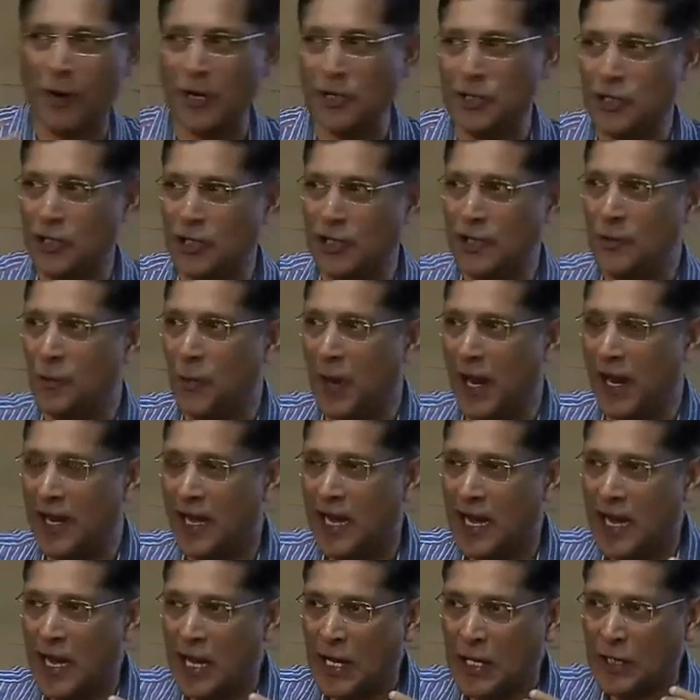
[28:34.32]
a question
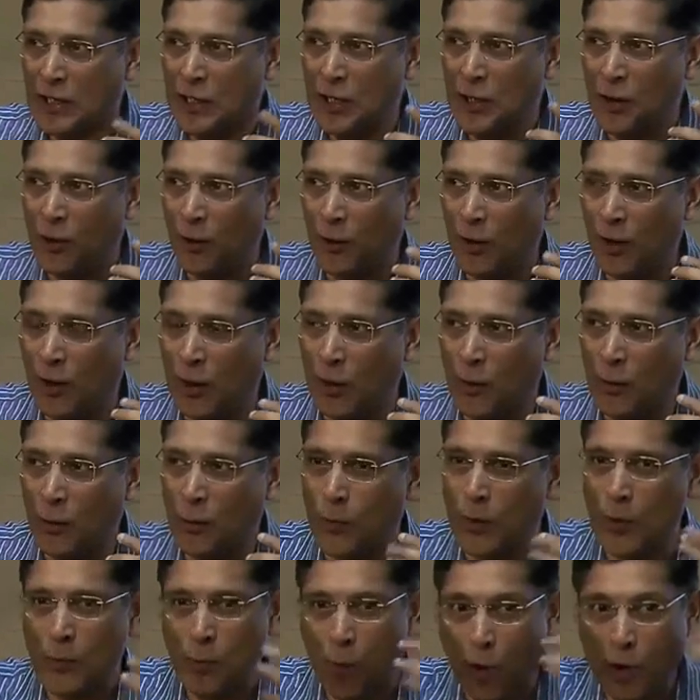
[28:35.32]
where, you know,
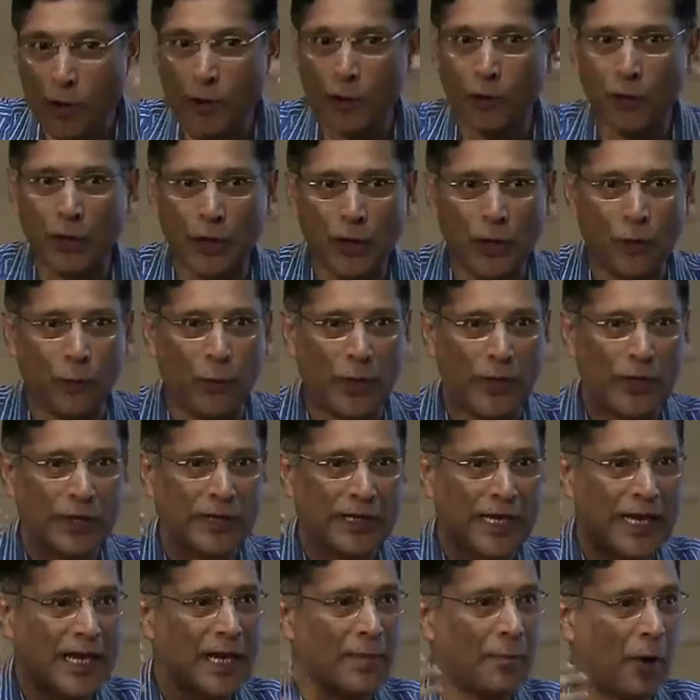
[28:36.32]
we want to, you know, when you
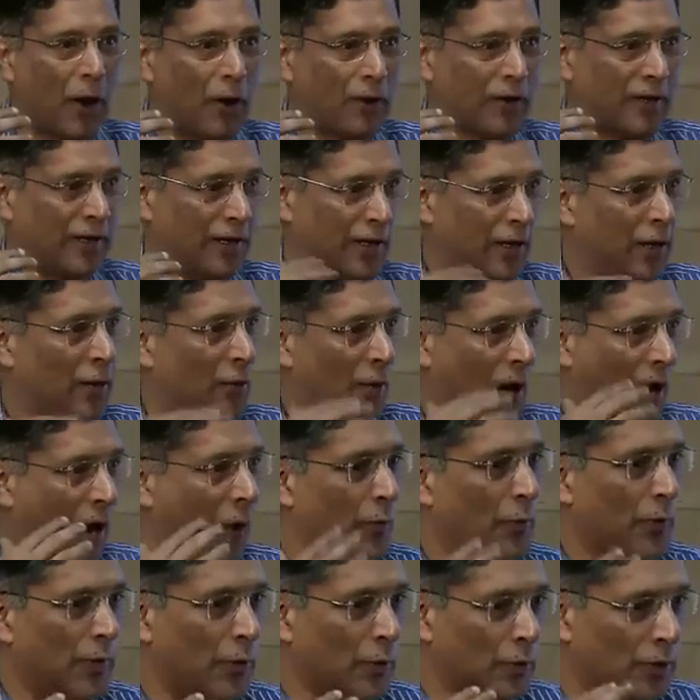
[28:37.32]
think about, you know,
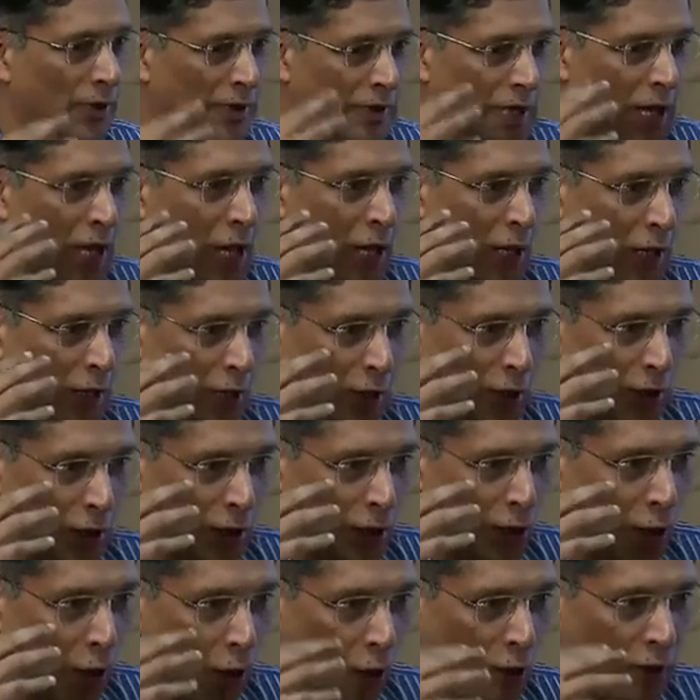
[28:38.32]
how do we do this,
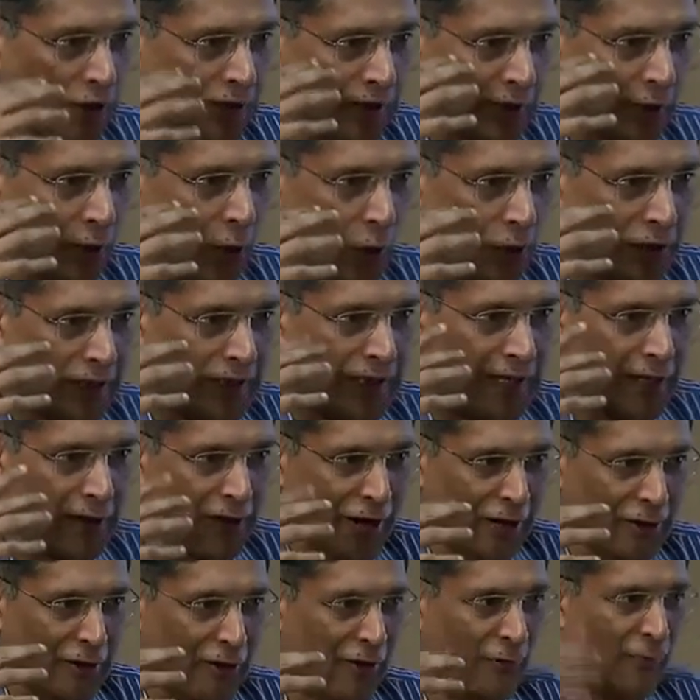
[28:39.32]
yours goes in the
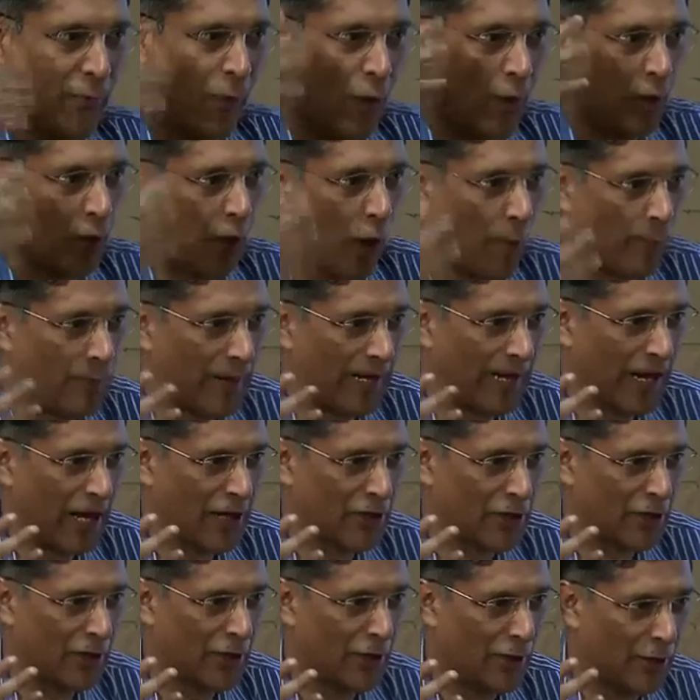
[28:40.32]
direction of more
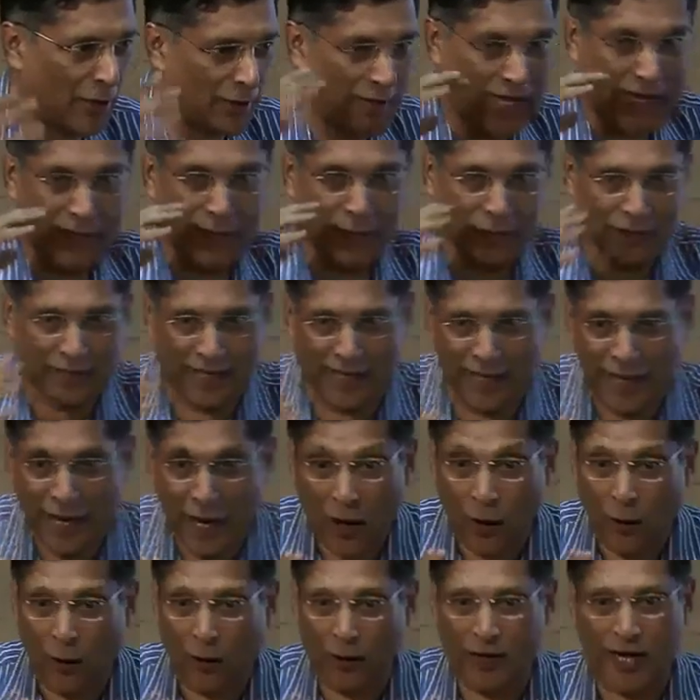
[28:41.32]
complication. You know, then you say,
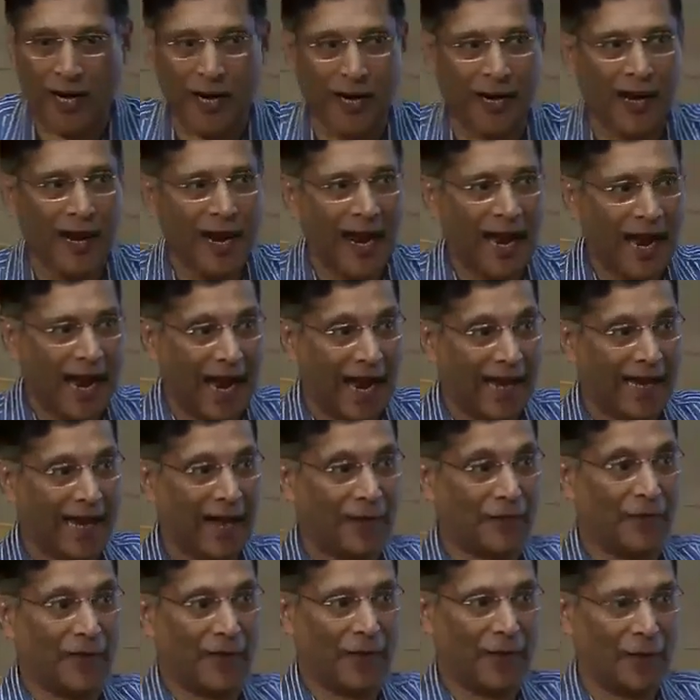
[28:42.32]
okay, I
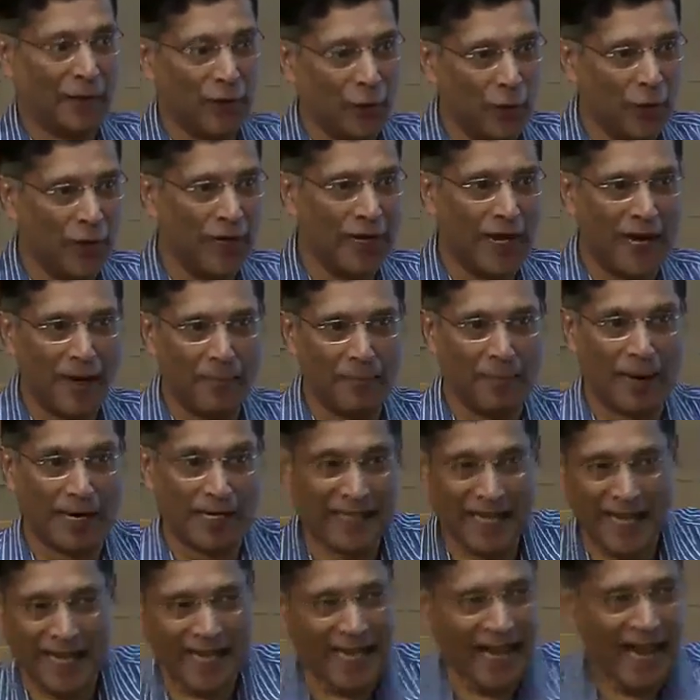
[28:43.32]
have uh, urea, but